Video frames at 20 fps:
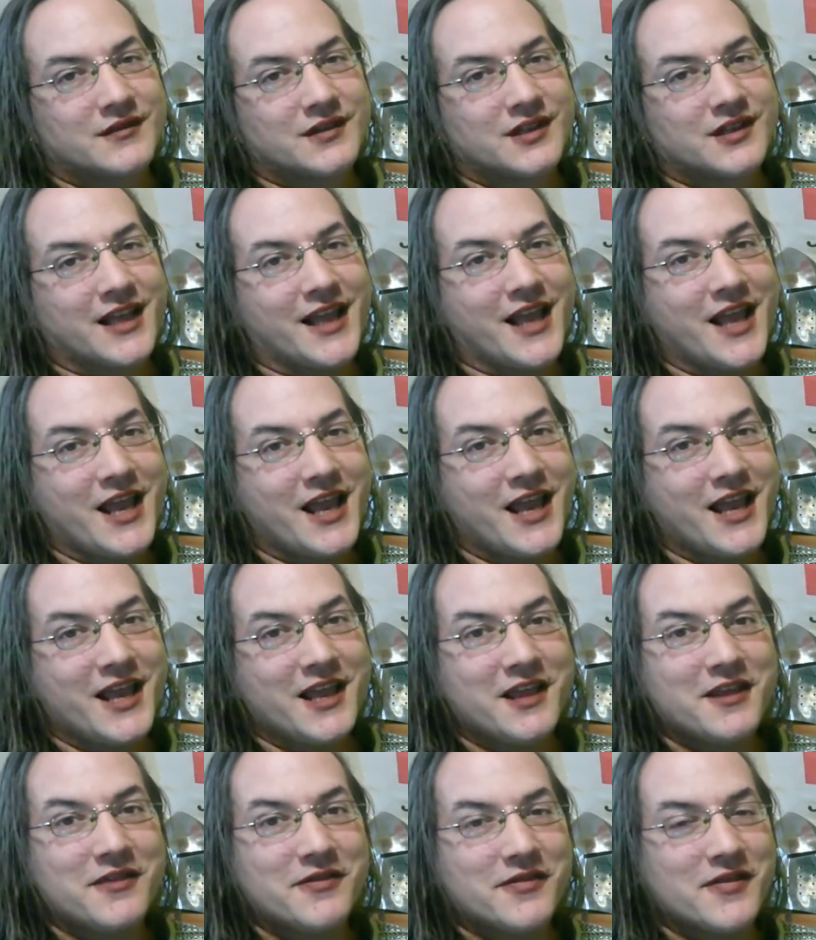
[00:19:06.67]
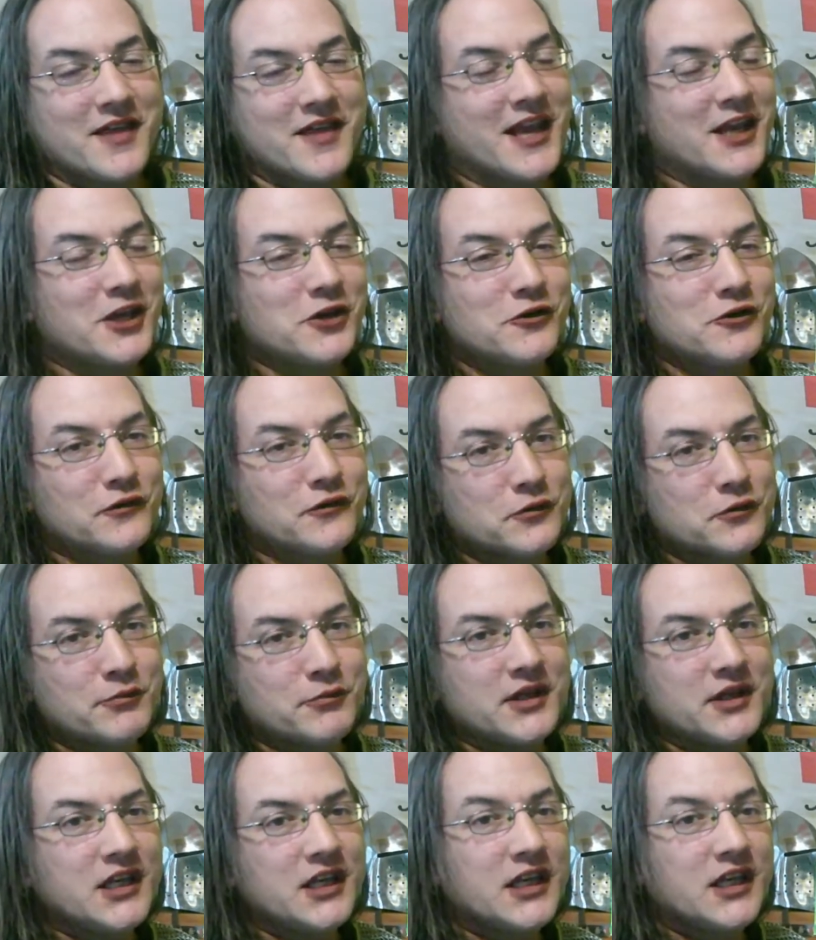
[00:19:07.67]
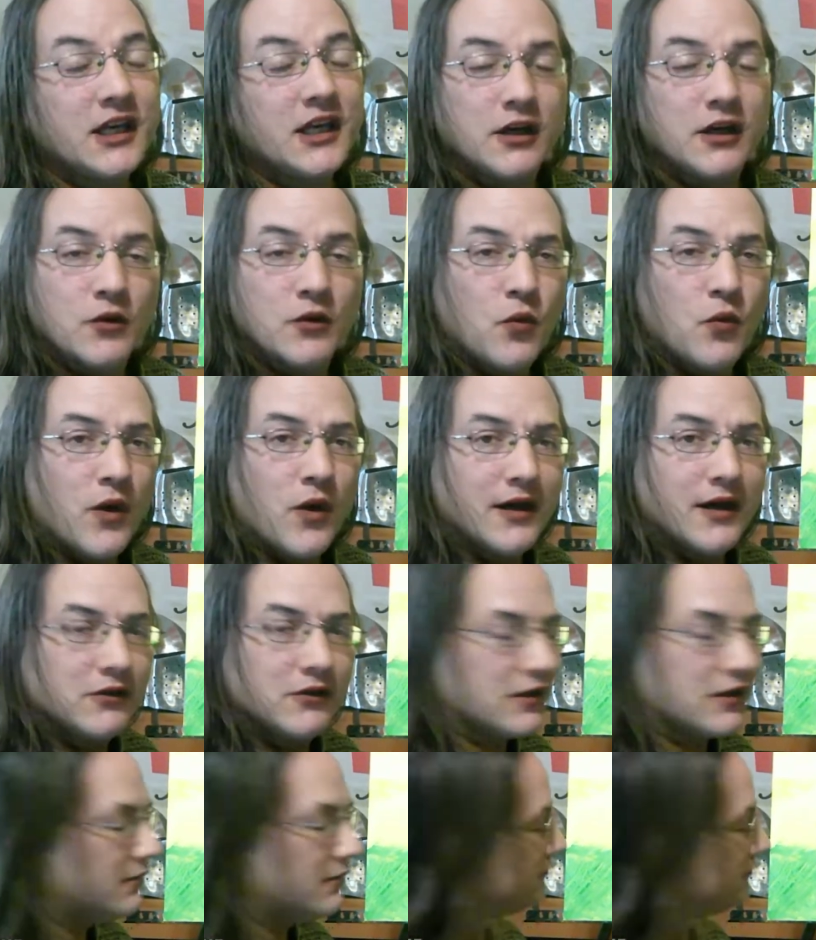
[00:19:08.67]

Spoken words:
Hey, thank you for being here. Welcome,